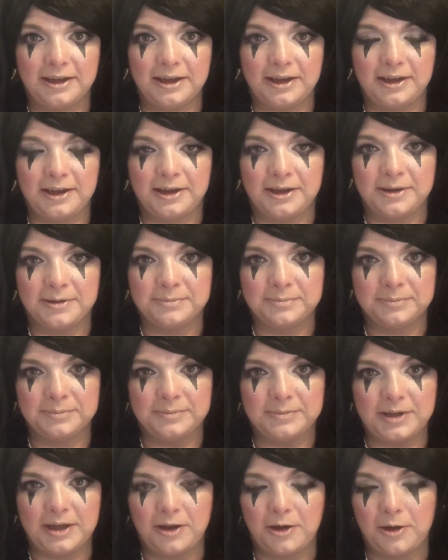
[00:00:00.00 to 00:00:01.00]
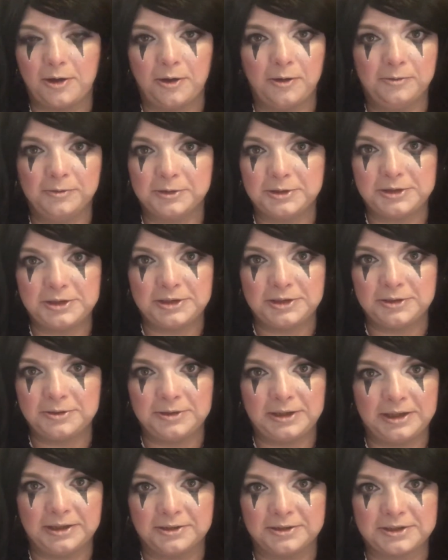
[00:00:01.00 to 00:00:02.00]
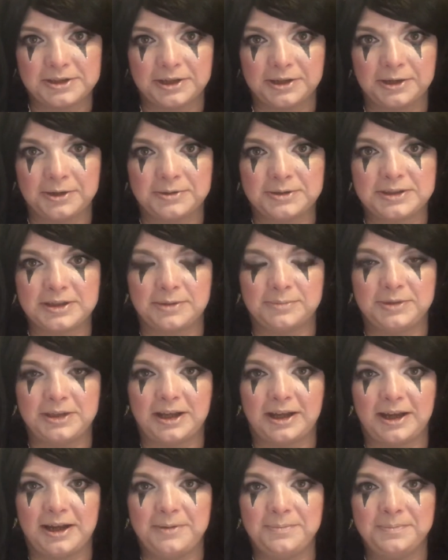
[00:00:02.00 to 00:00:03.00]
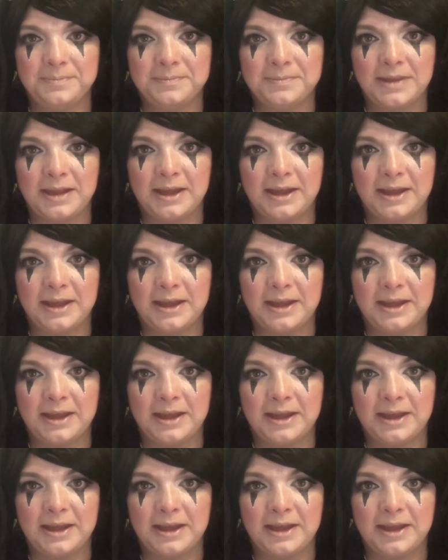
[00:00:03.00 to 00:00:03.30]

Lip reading: over 2 years ago sometime,